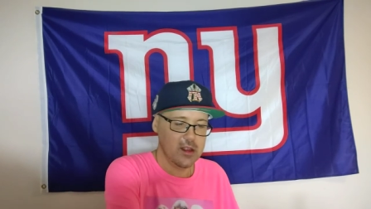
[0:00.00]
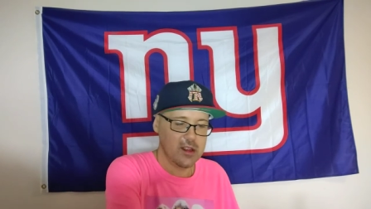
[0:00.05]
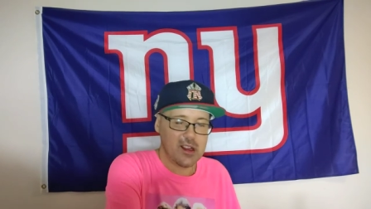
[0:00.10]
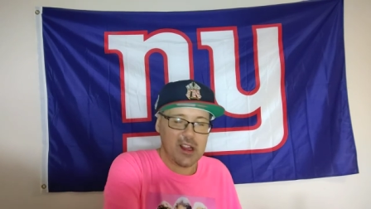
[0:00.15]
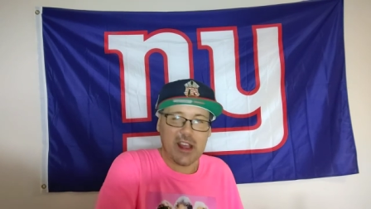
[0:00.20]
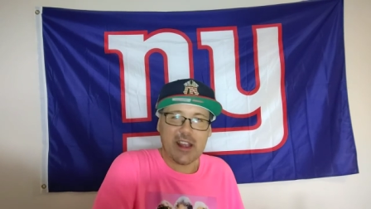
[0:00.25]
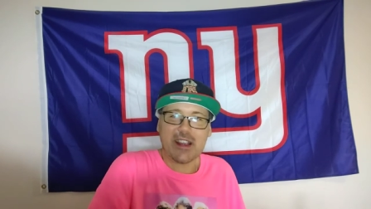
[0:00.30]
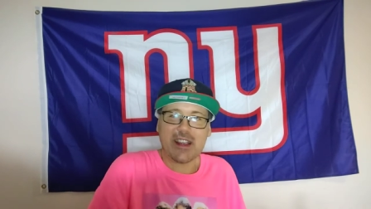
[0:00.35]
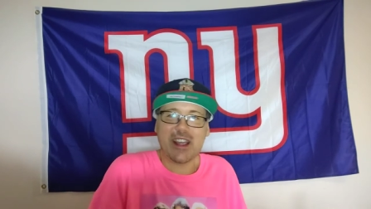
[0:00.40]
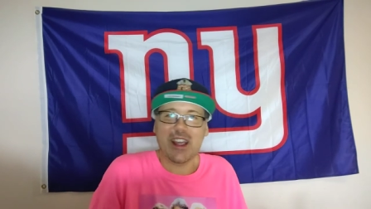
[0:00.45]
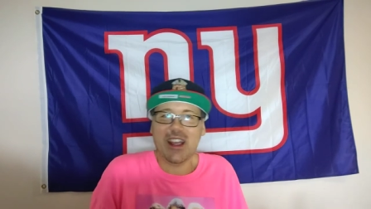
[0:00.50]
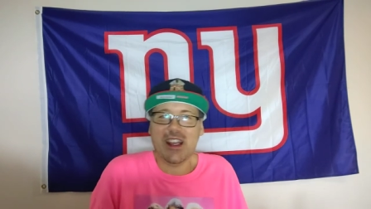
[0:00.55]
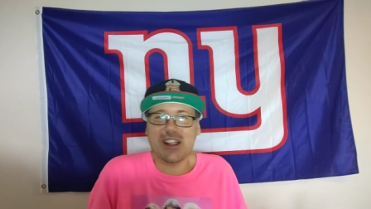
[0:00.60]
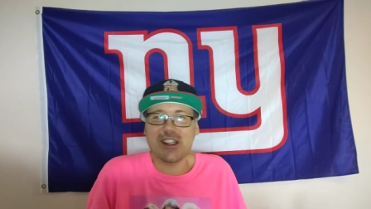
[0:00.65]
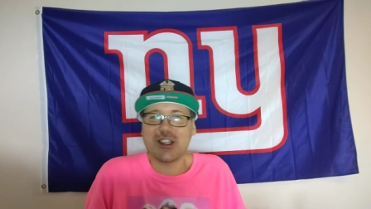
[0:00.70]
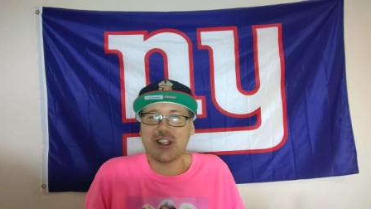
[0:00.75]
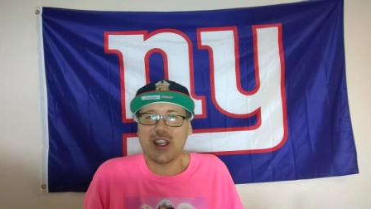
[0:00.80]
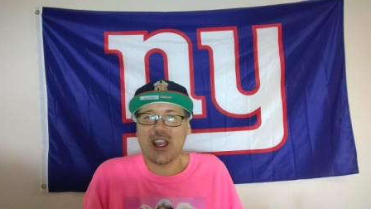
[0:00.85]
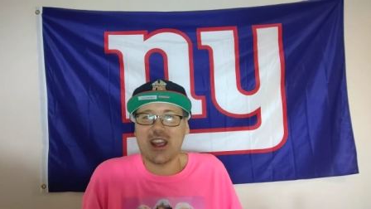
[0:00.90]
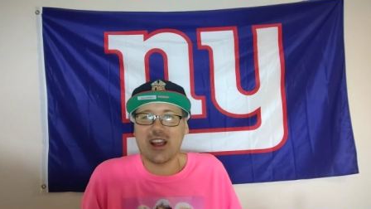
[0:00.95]
Like
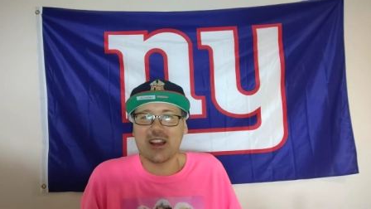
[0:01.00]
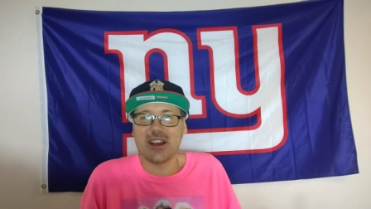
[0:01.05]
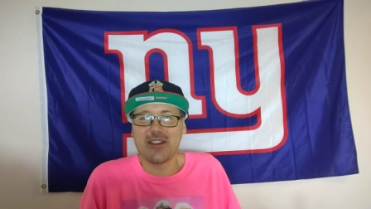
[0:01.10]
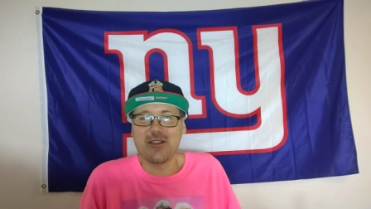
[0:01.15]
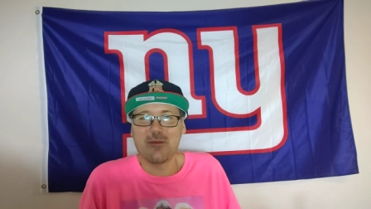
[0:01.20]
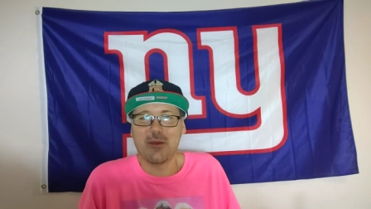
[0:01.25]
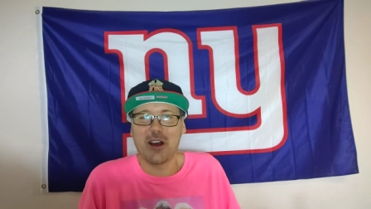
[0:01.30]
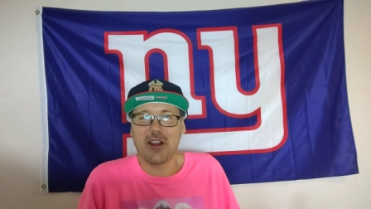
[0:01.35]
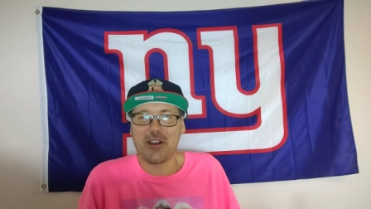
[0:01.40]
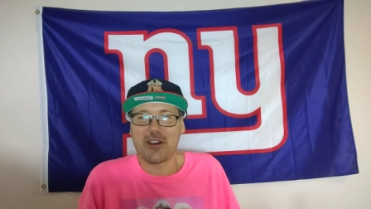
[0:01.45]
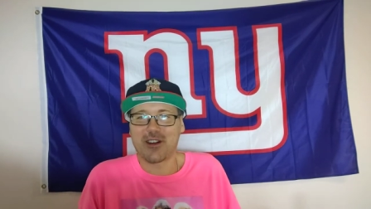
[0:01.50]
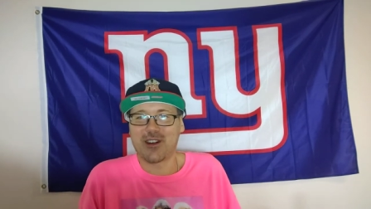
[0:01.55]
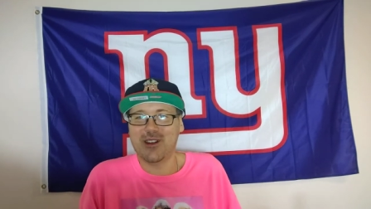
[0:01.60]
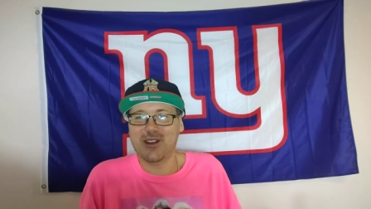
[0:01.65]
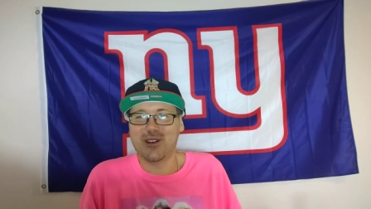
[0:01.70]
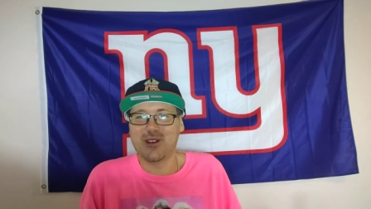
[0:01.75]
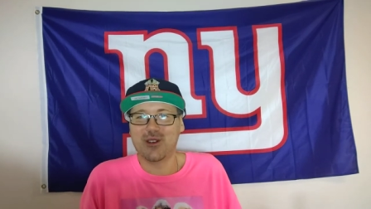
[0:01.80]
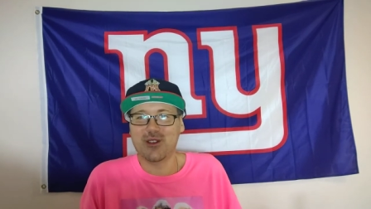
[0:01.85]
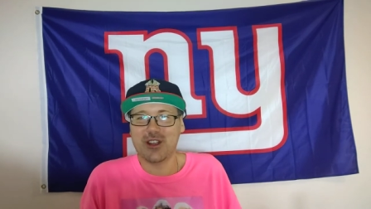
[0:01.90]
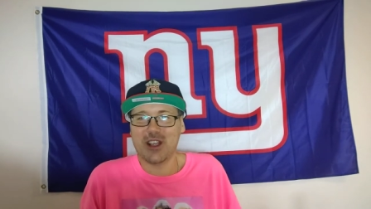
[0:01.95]
kids, you can't leave them on their
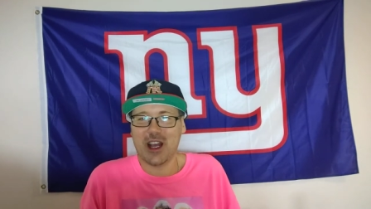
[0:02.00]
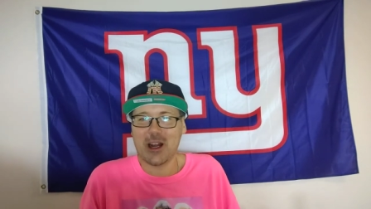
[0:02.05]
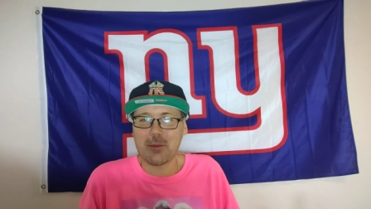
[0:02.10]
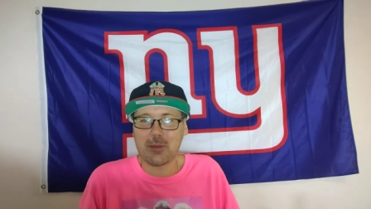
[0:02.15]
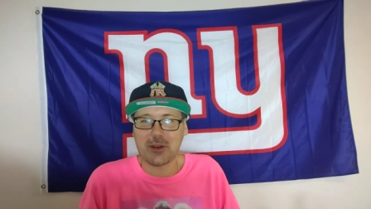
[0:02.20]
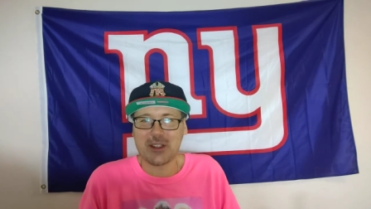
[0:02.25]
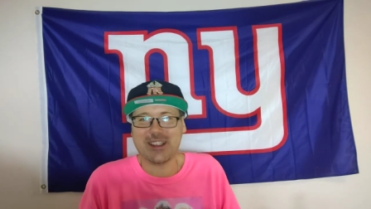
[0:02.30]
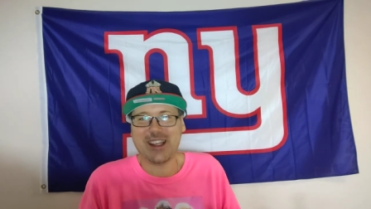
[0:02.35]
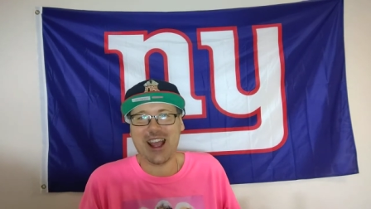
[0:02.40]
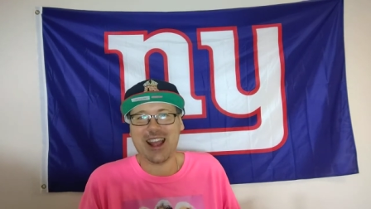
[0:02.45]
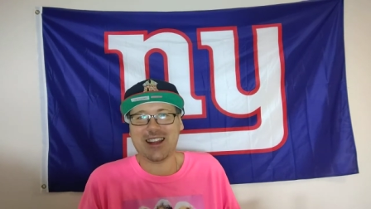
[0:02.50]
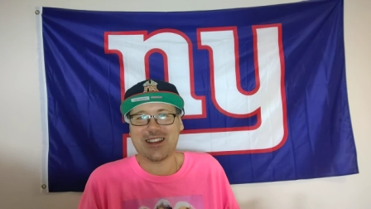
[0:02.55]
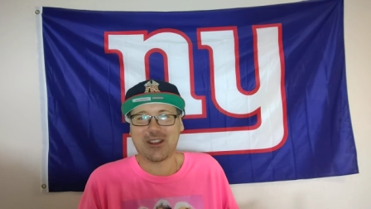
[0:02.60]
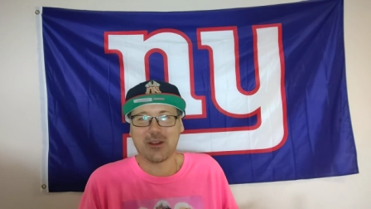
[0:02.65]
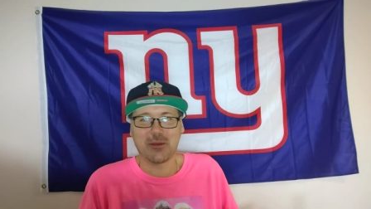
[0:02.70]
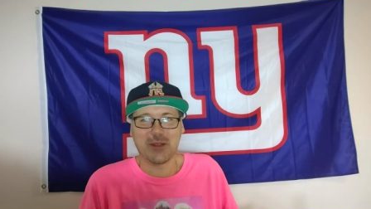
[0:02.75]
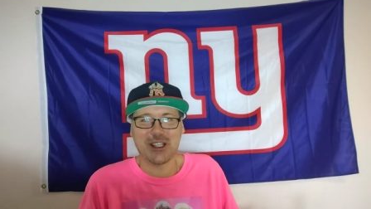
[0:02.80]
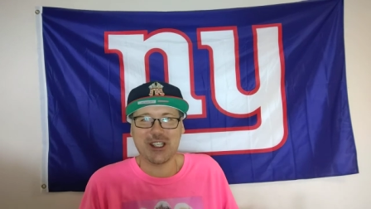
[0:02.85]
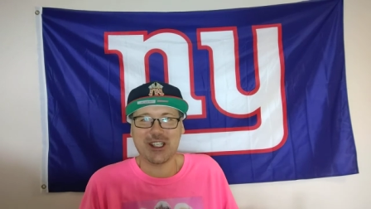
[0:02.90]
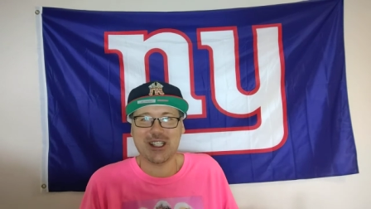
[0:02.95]
own. You gotta protect
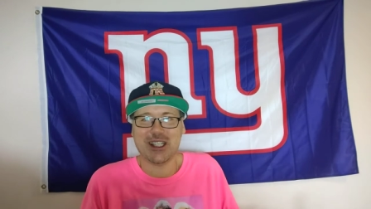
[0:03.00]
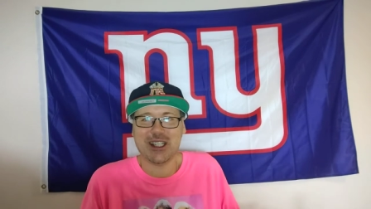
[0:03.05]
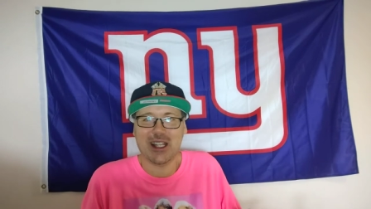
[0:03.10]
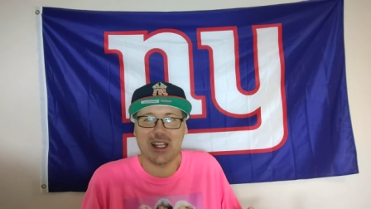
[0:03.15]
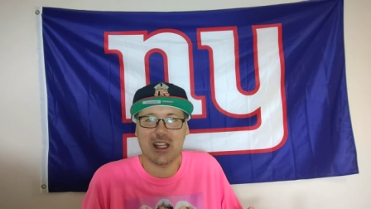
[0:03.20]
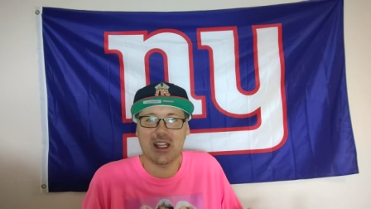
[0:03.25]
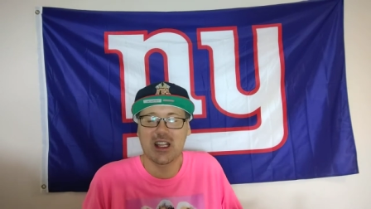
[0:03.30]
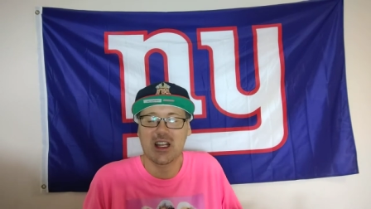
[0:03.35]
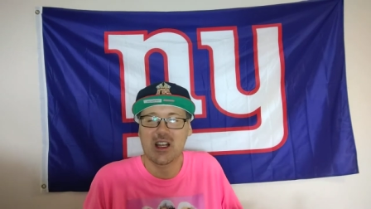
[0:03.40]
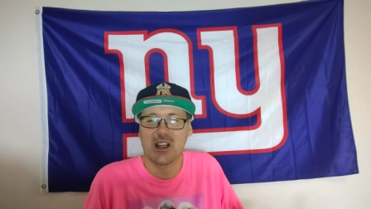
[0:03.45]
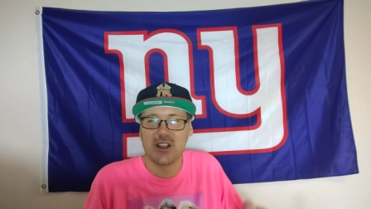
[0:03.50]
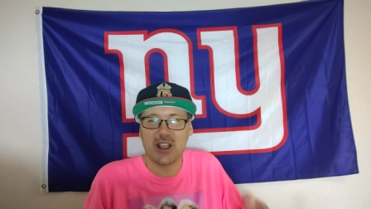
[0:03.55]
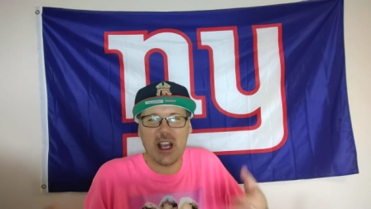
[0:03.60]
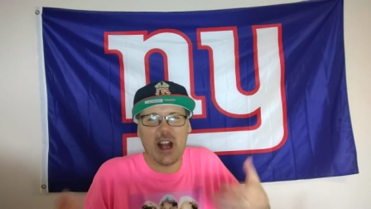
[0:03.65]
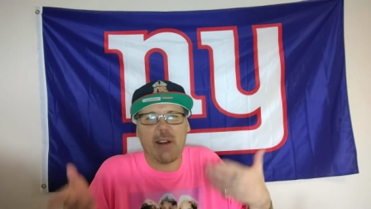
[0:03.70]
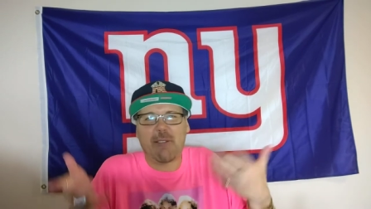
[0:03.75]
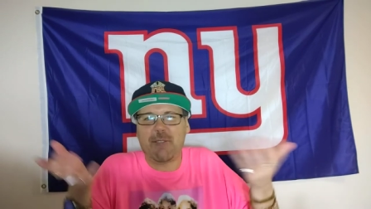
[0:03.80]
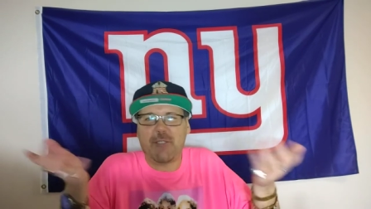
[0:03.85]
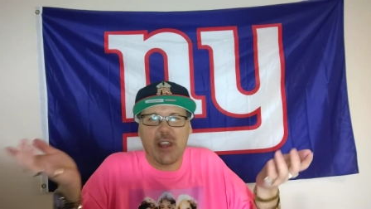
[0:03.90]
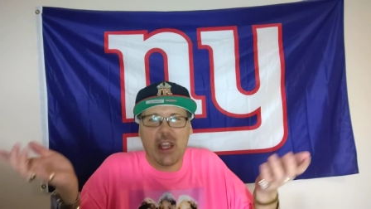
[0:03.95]
them and shit. You
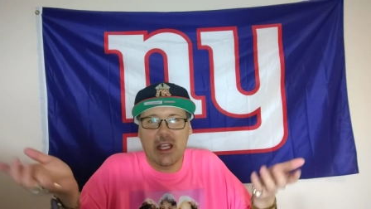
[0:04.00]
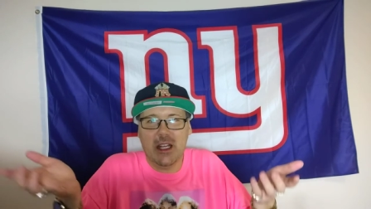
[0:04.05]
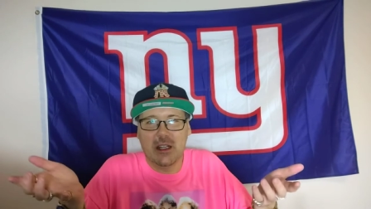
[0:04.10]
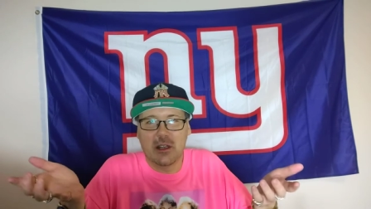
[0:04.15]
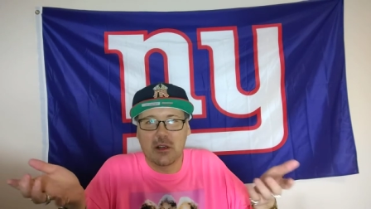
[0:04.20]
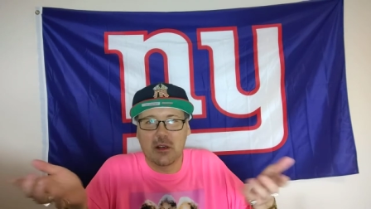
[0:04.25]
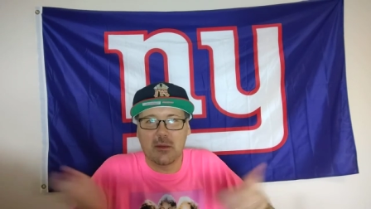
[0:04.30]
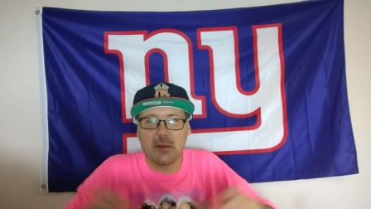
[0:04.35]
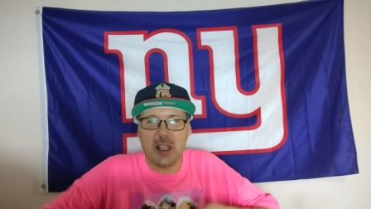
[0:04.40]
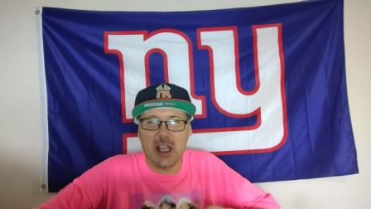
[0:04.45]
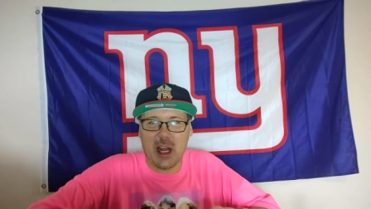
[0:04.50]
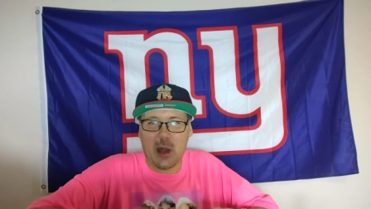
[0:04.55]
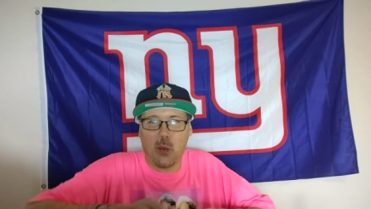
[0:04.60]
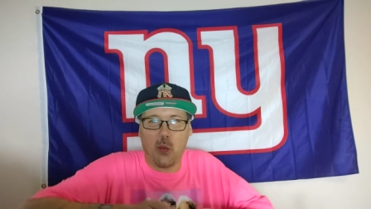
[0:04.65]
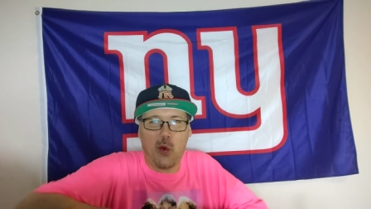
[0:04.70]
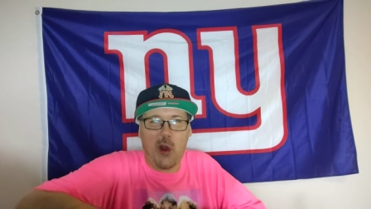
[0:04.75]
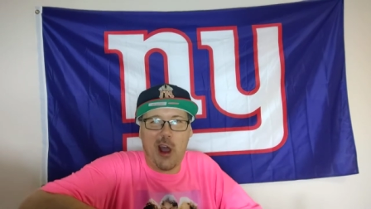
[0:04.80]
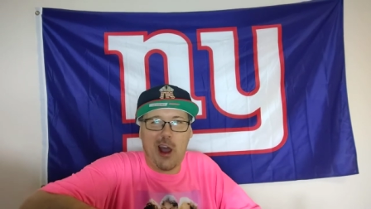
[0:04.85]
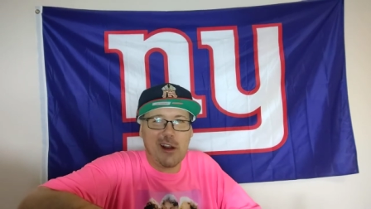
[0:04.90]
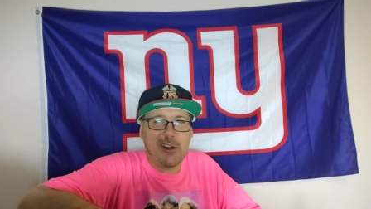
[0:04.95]
gotta feed them, you gotta
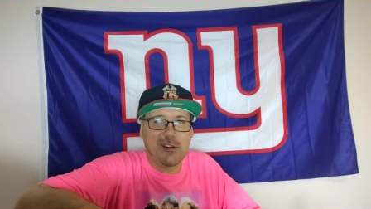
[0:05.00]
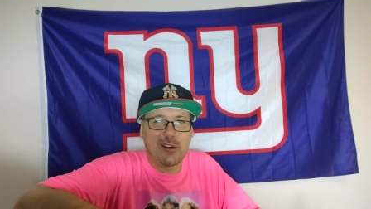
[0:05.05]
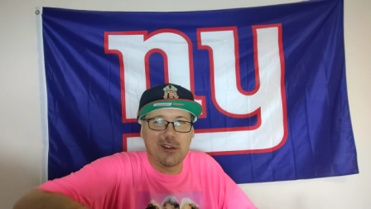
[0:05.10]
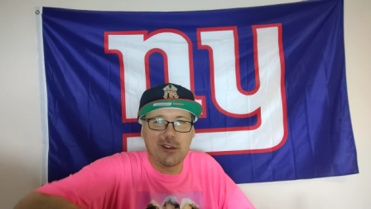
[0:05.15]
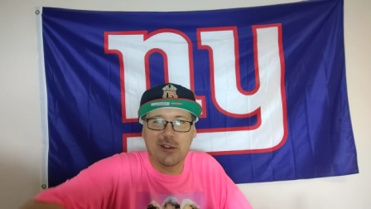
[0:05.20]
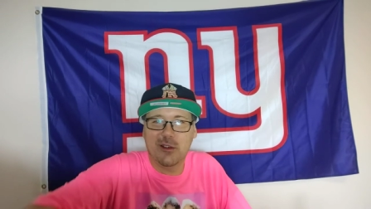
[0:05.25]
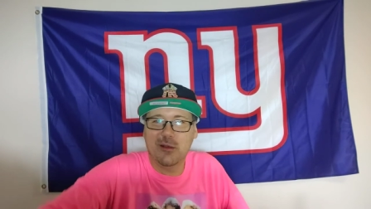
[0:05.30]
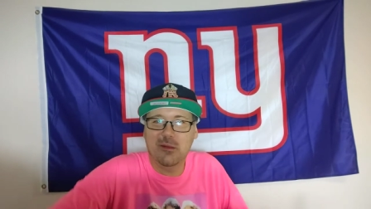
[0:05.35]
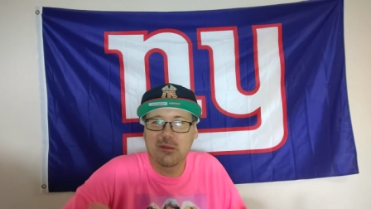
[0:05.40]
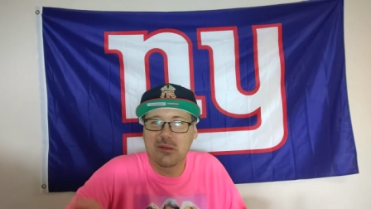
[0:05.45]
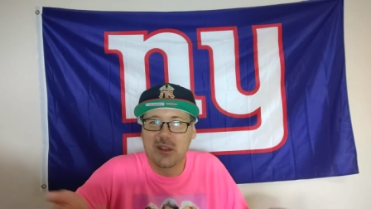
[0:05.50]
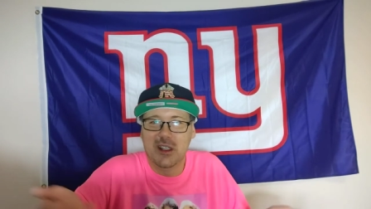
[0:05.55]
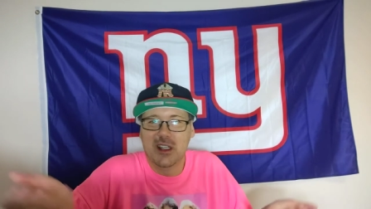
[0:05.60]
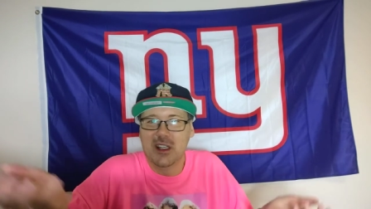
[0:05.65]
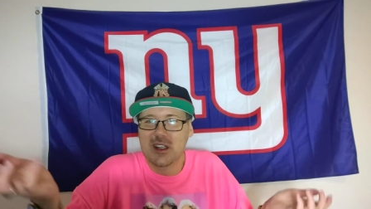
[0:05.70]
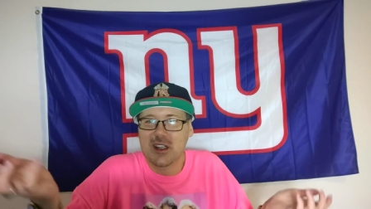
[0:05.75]
water them.